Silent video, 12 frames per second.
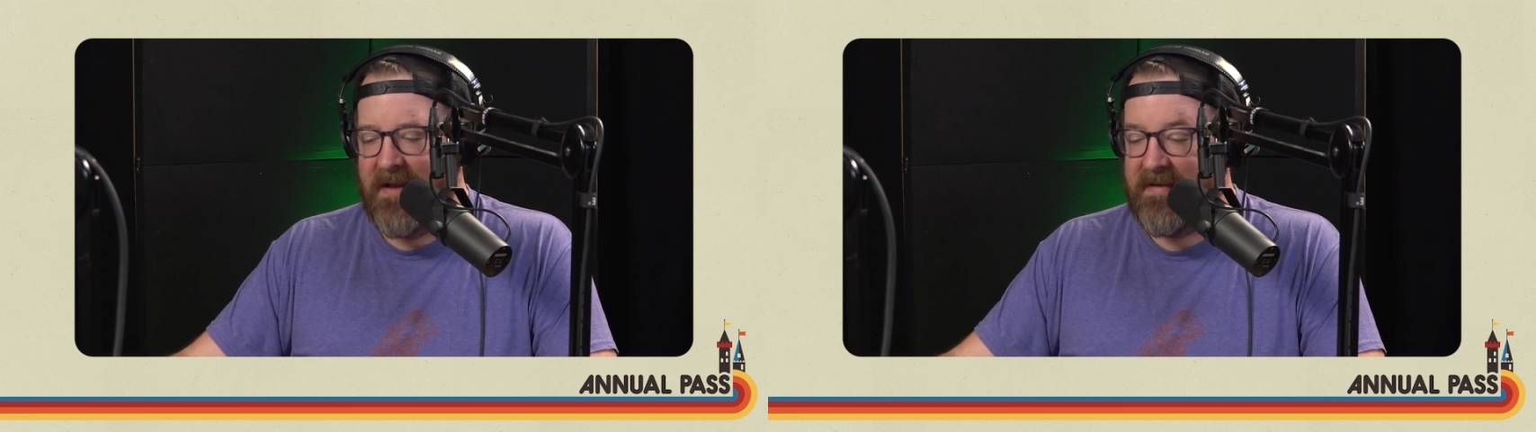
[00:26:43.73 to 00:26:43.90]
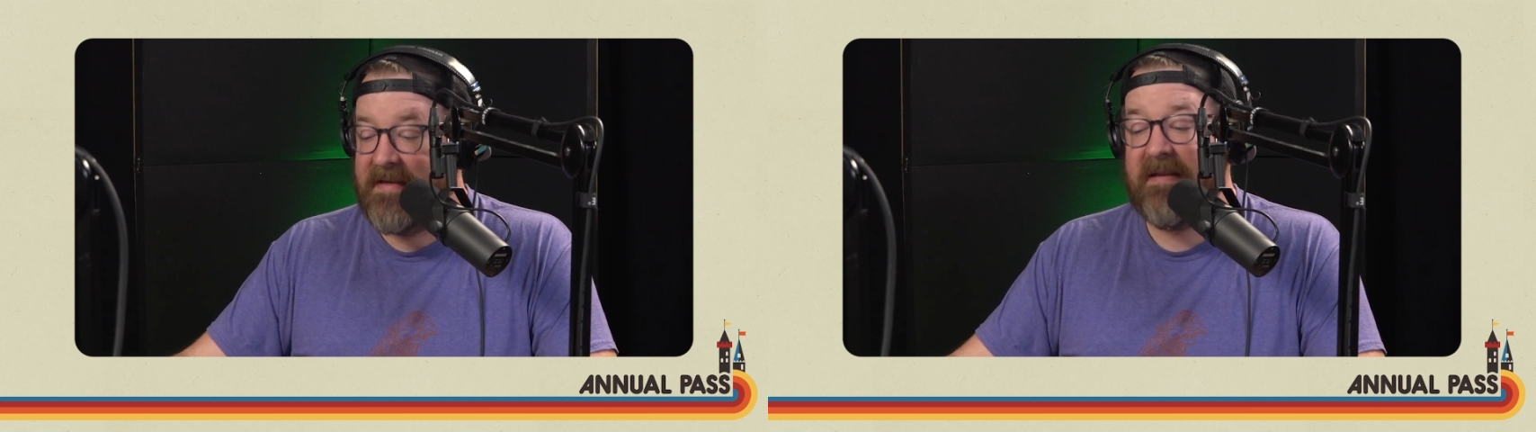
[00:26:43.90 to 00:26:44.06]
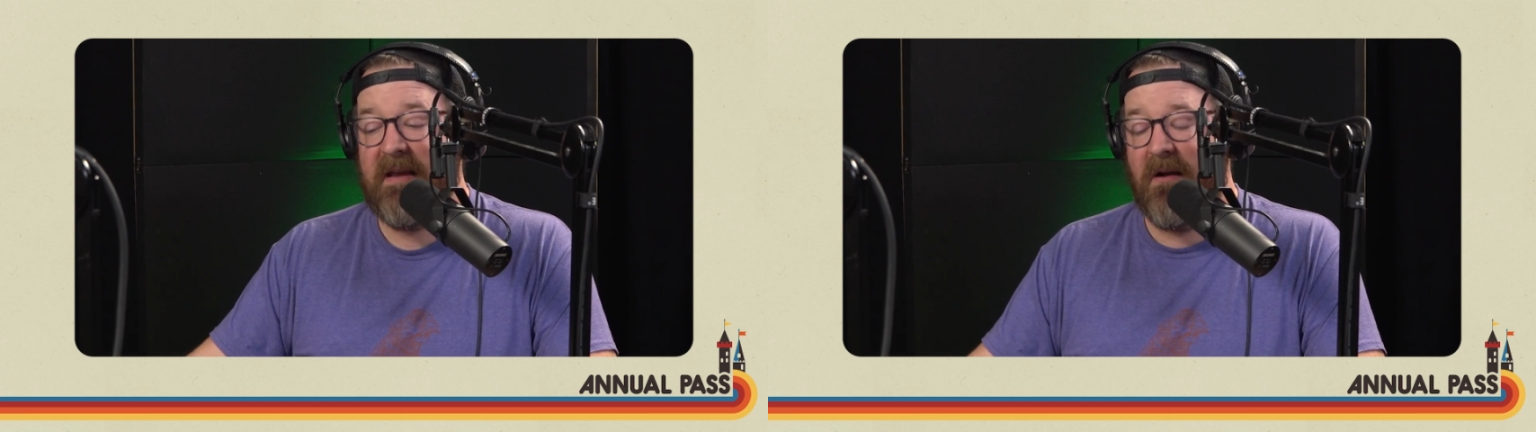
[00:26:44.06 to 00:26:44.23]

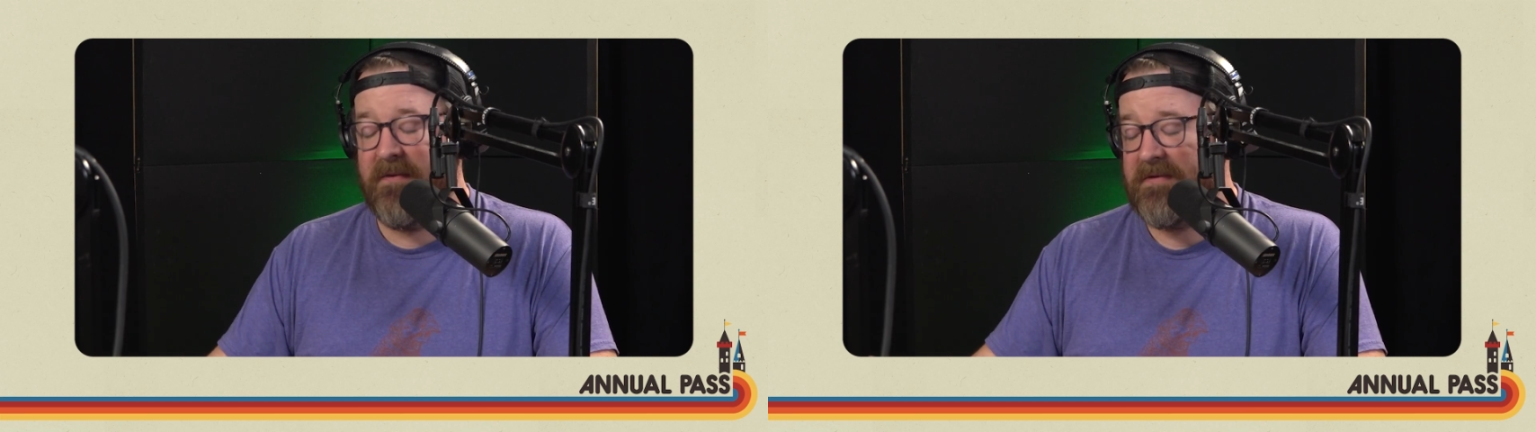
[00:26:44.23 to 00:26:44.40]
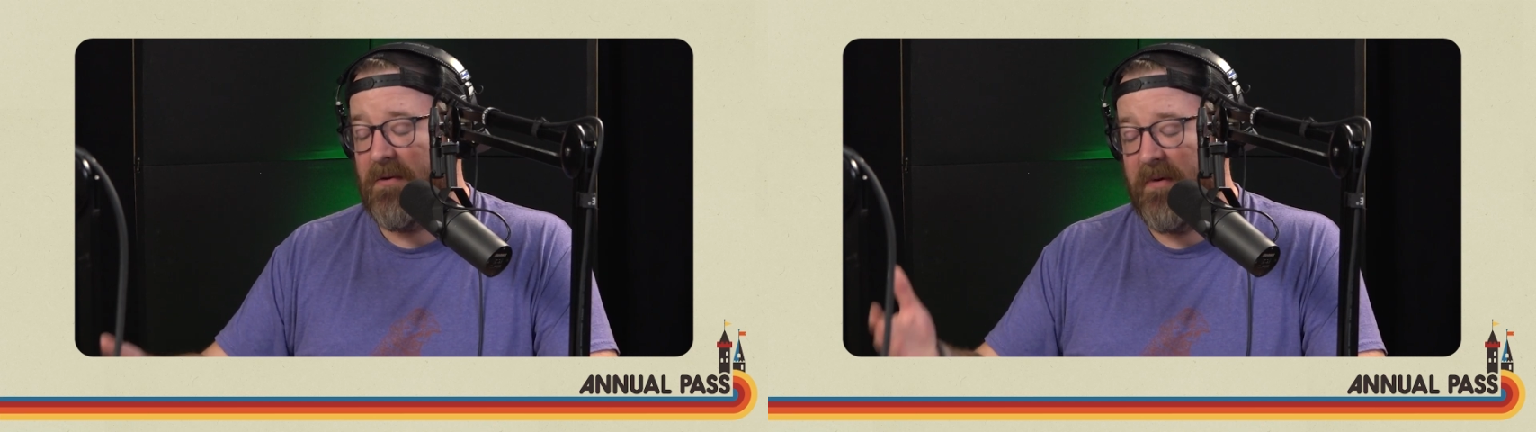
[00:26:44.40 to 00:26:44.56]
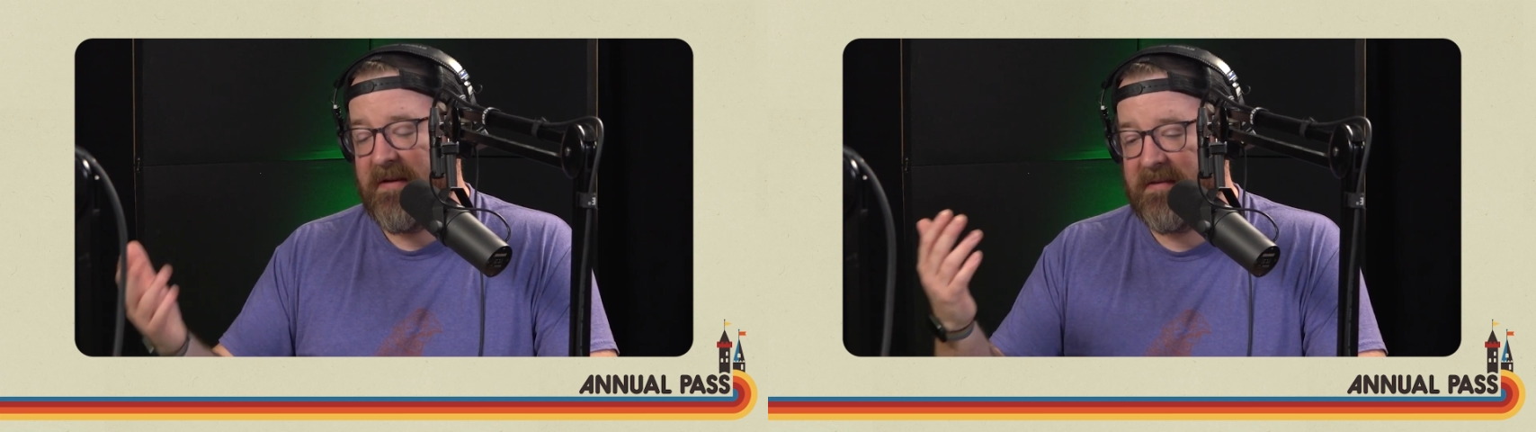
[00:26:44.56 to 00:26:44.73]
Disney
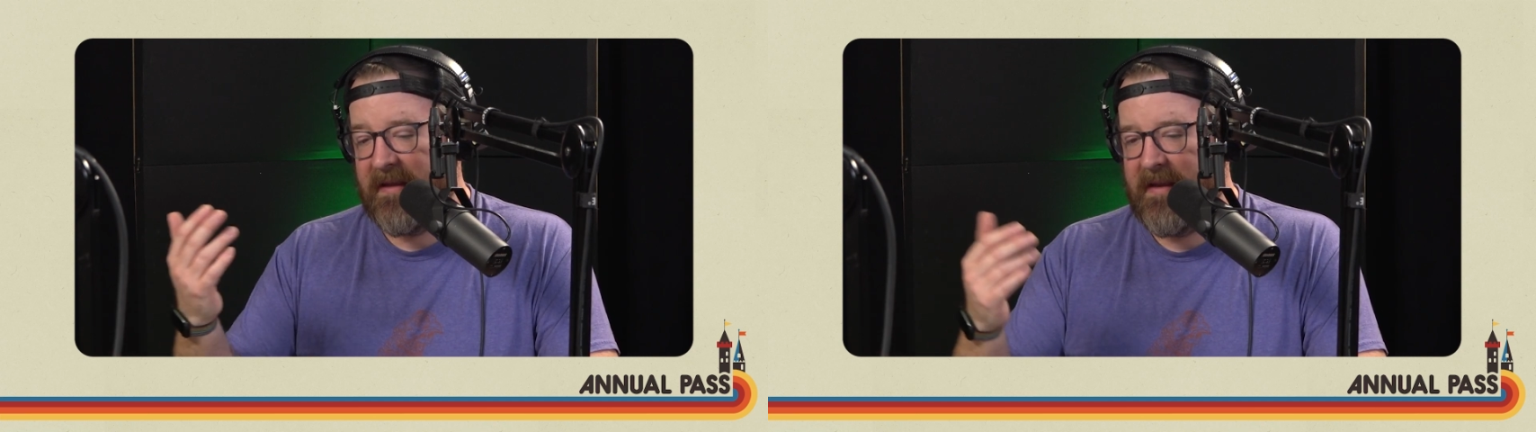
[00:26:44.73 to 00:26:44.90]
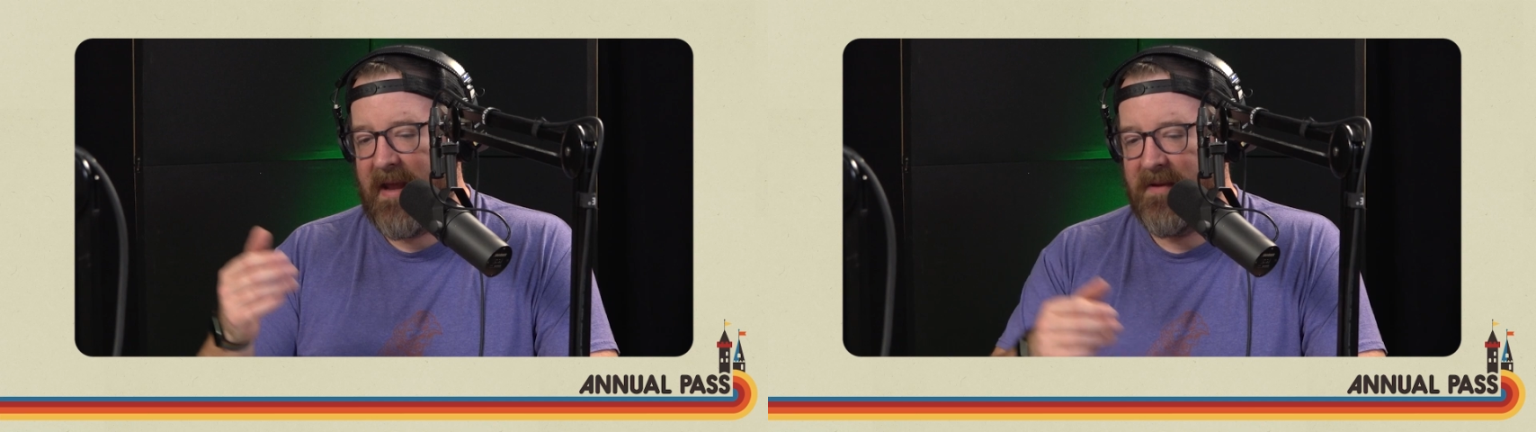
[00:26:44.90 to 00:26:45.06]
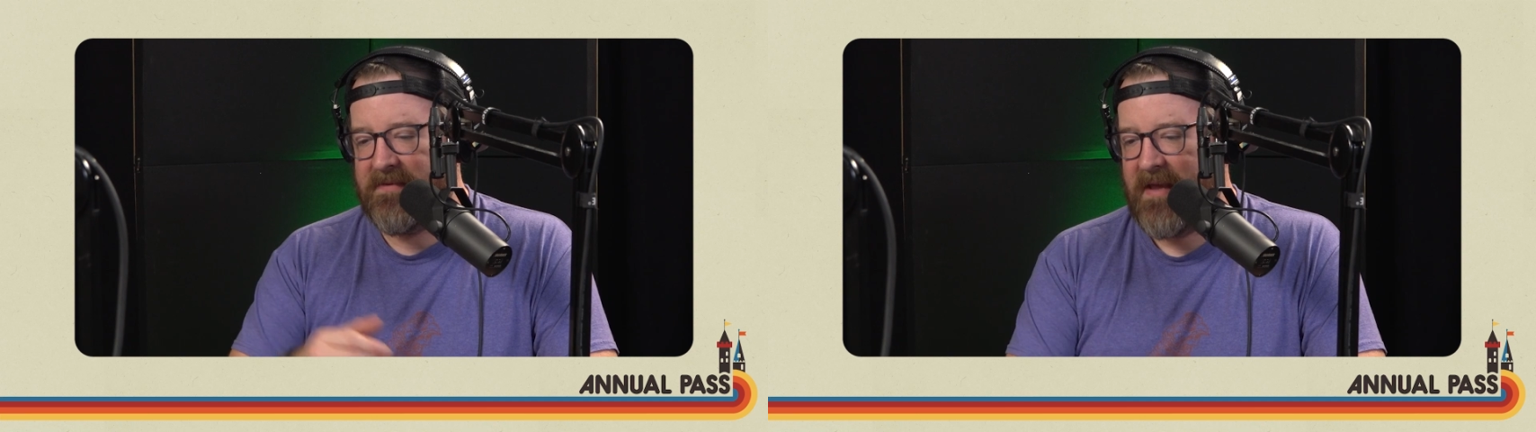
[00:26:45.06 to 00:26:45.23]
also recently
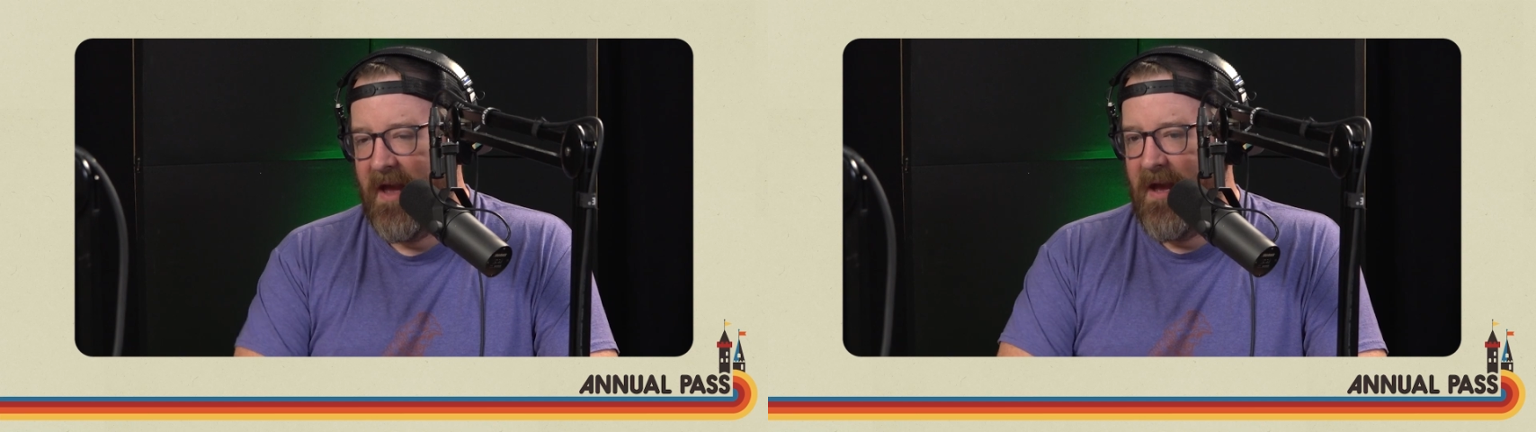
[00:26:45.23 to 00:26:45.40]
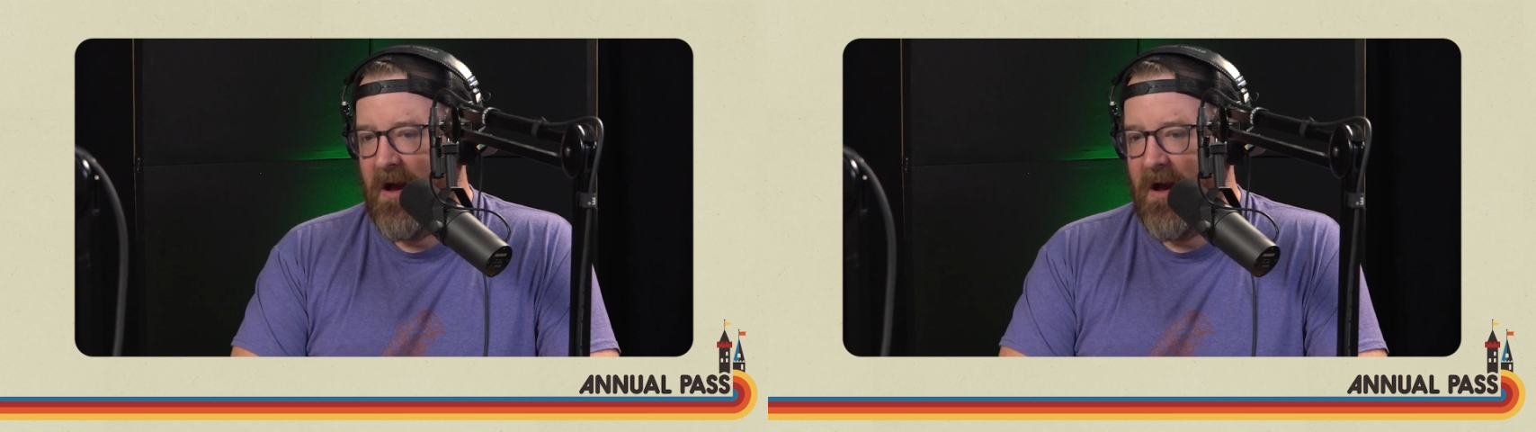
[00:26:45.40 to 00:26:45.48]
announced,